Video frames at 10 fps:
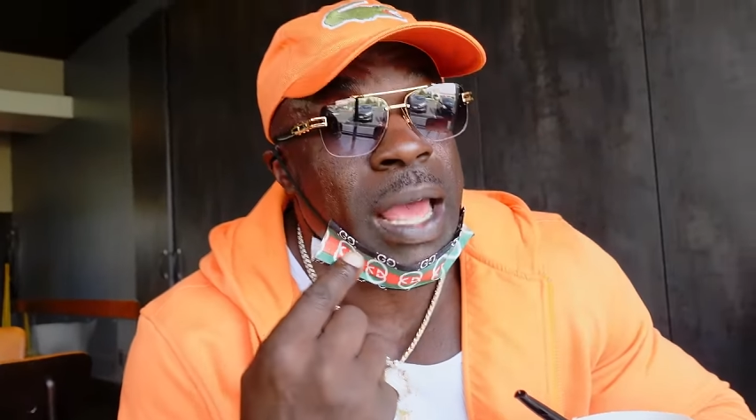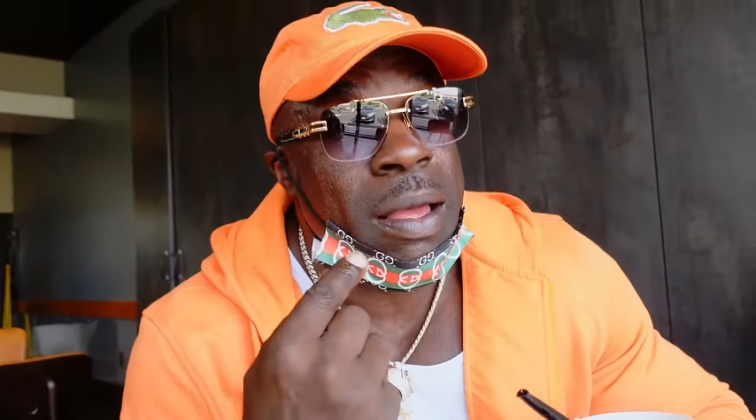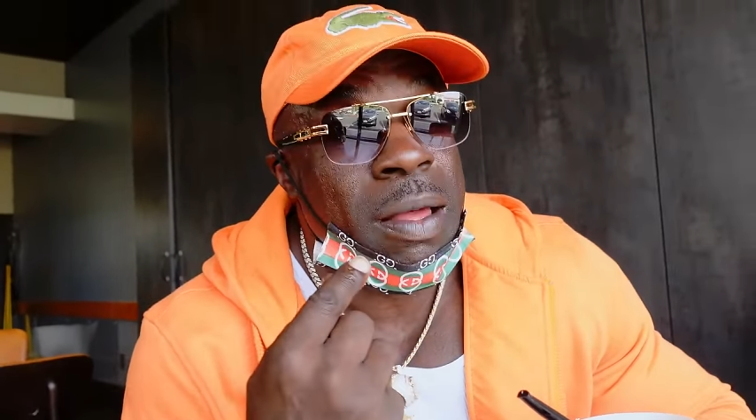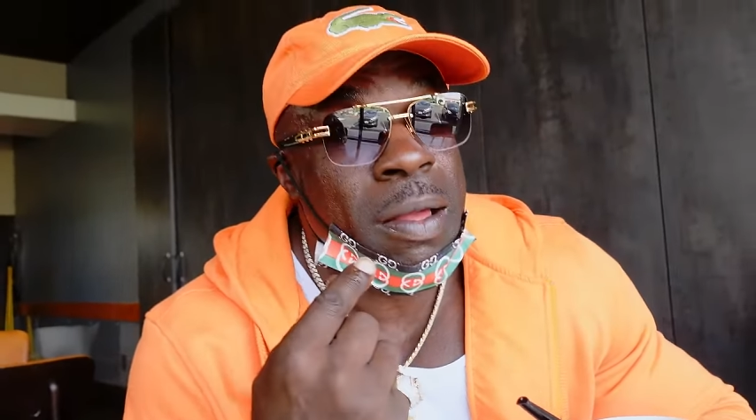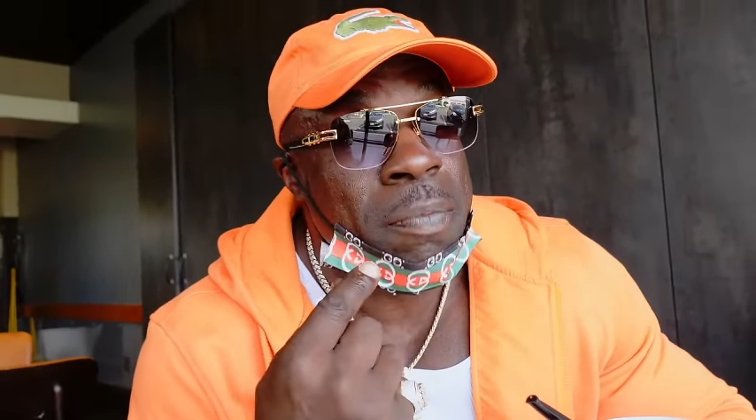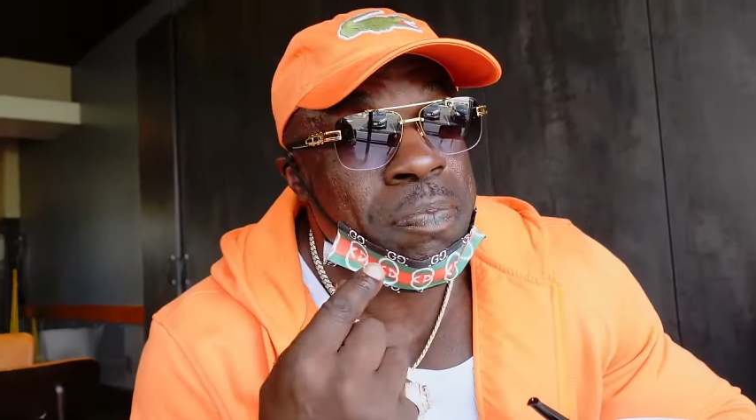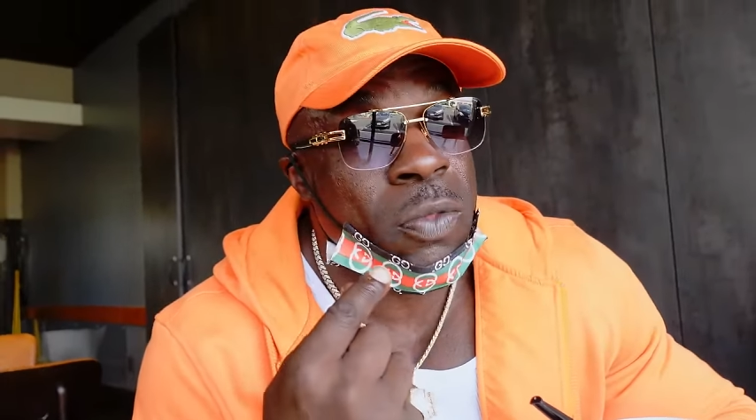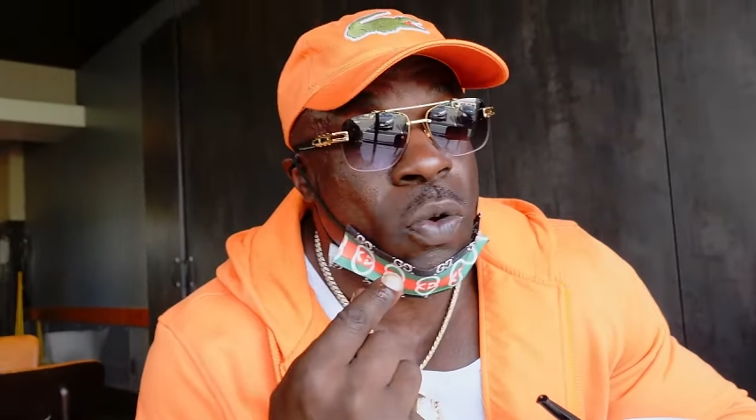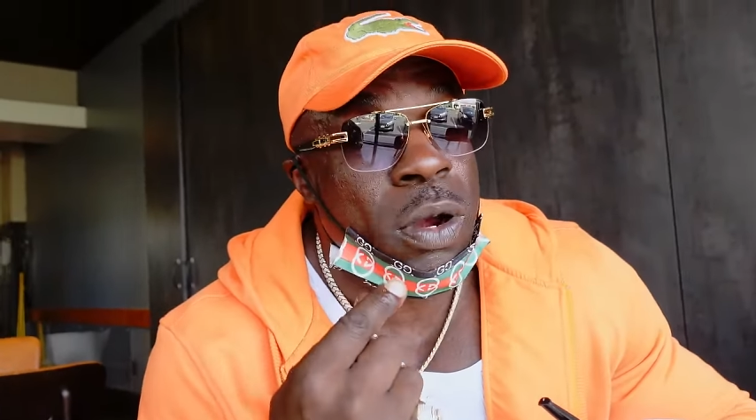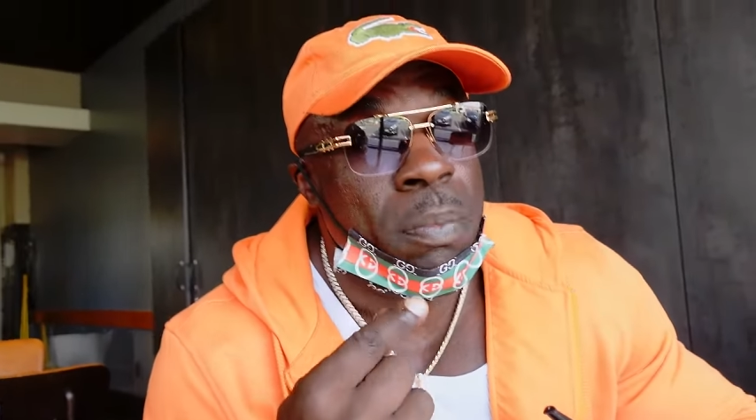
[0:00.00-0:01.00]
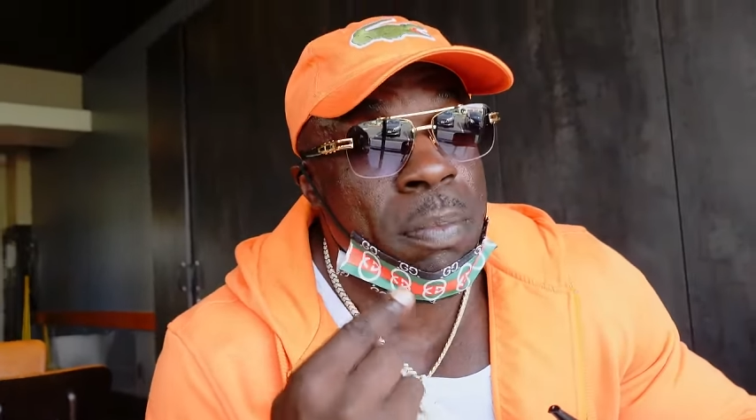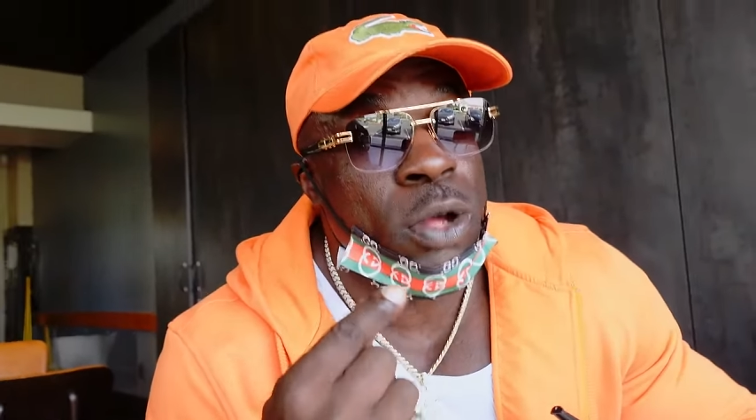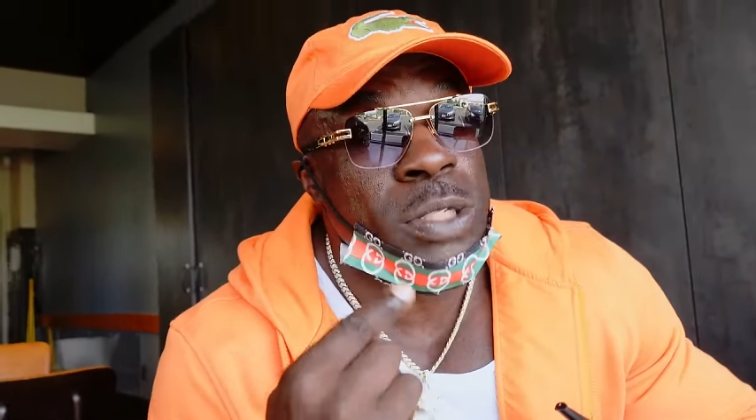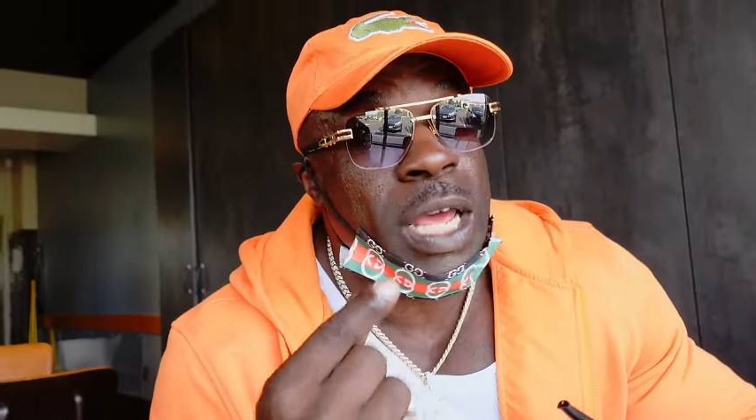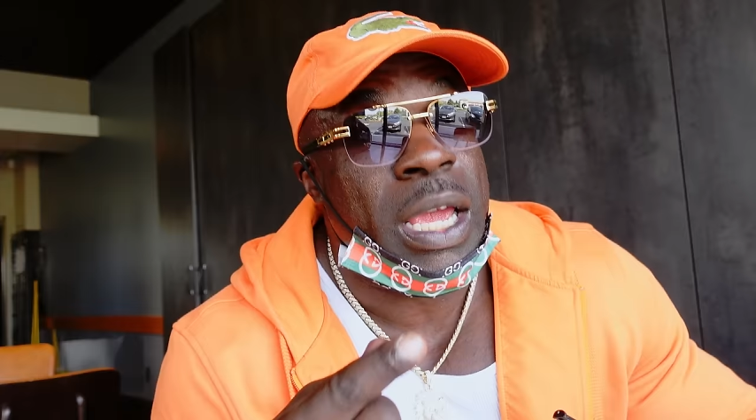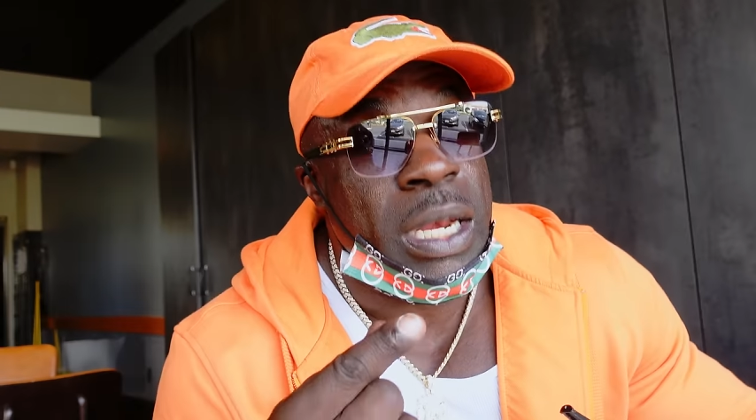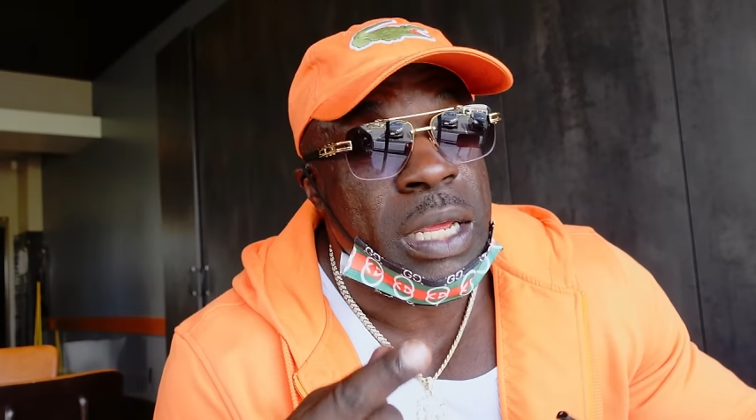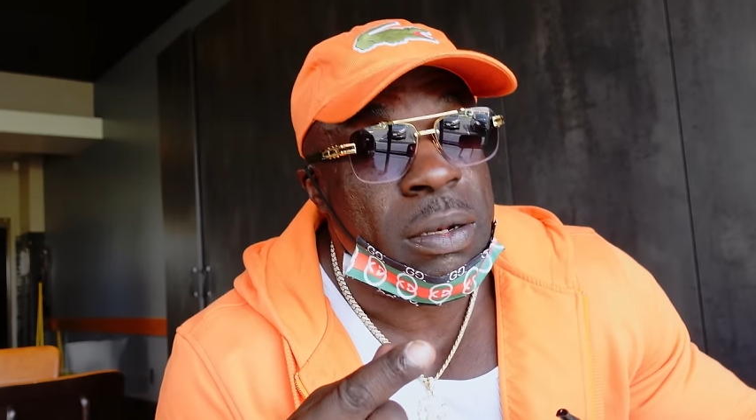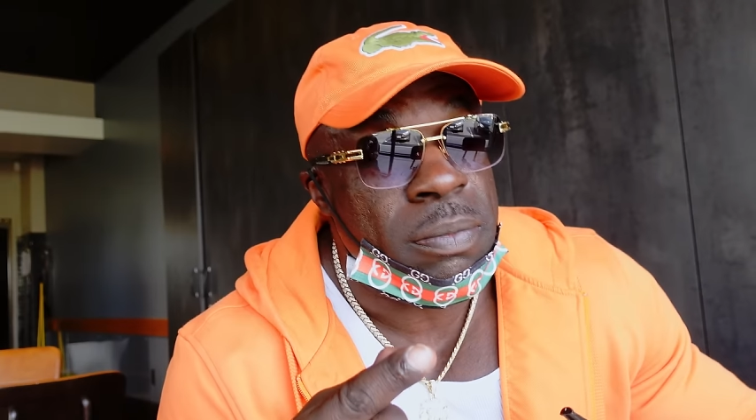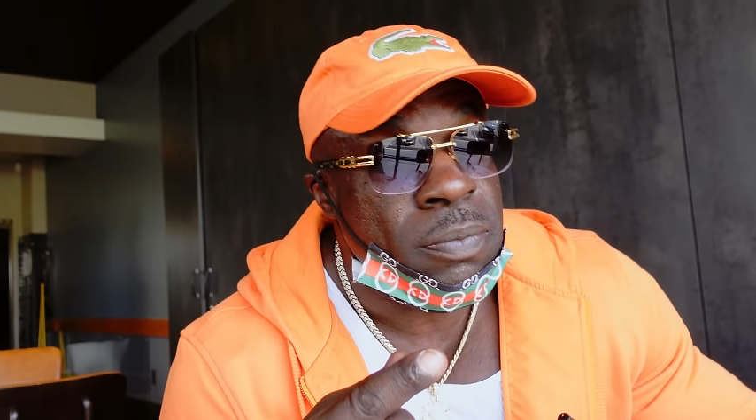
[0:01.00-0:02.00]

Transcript: One of the most hated.